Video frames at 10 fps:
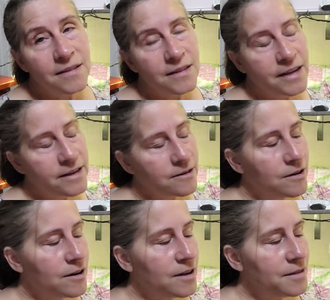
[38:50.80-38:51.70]
Later
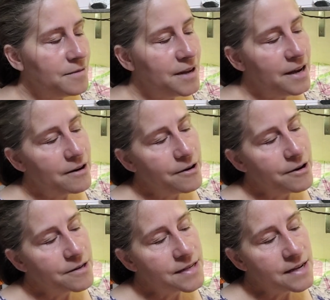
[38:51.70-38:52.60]
on,
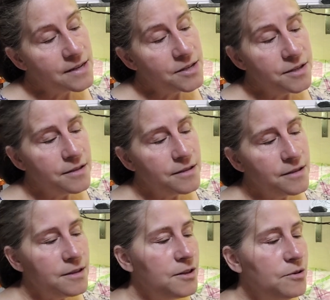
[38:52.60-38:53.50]
Harrier says,
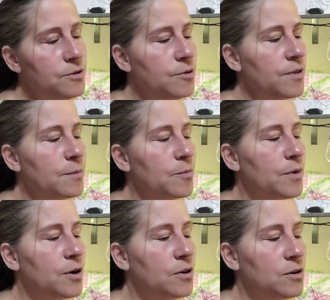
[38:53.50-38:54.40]
you knew them
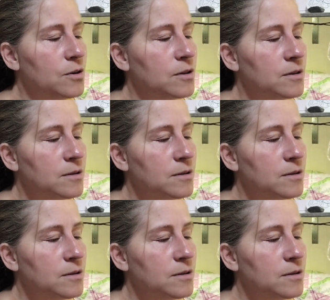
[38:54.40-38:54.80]
all,